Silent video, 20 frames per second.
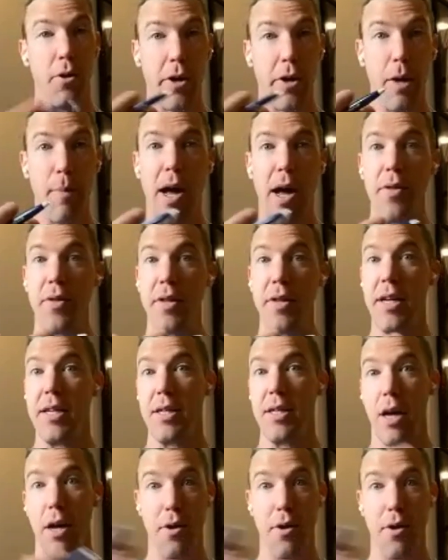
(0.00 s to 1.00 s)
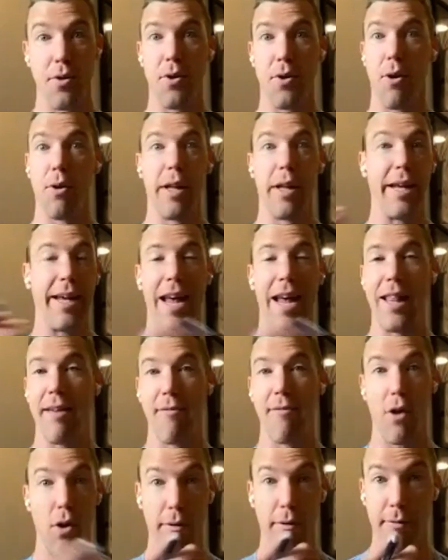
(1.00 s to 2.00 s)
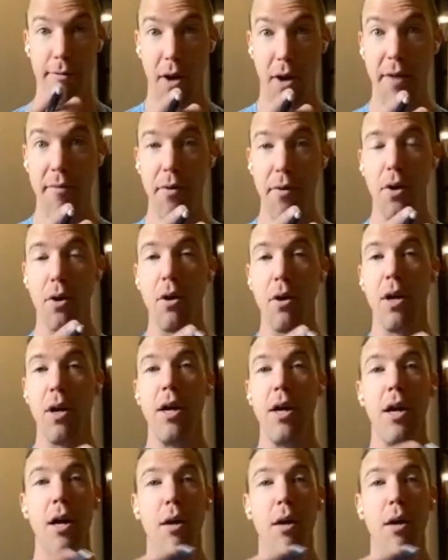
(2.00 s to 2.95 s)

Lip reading: still learning about this. Others are like, hey, they've known it forever.